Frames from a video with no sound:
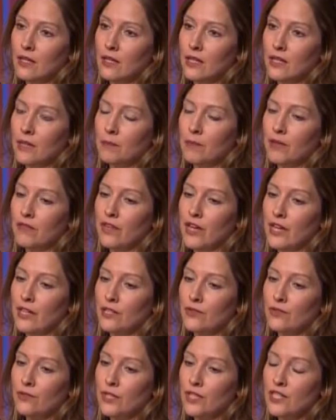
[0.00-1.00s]
that
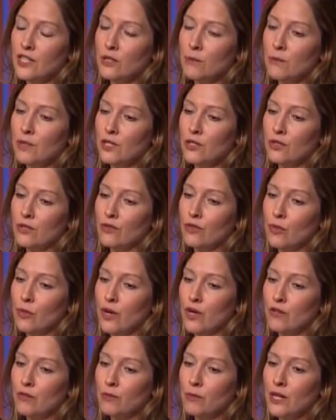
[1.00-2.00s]
provides for dismissal for
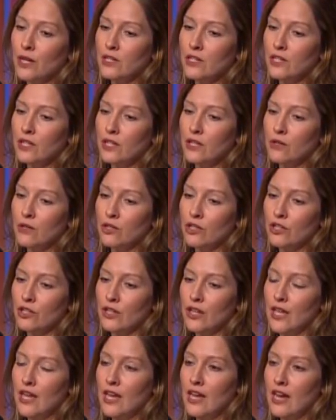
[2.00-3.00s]
want of prosecution
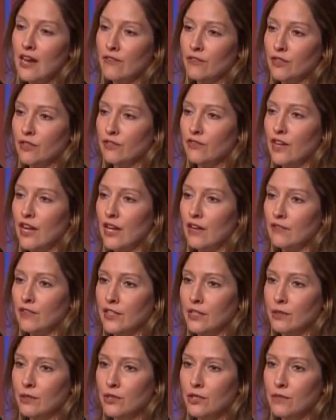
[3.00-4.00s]
after 5
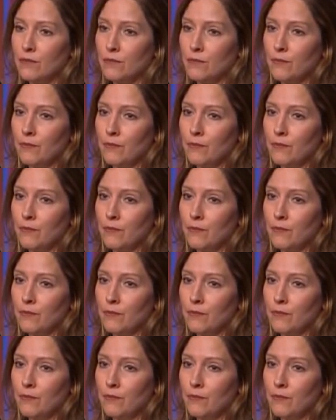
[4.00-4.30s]
years.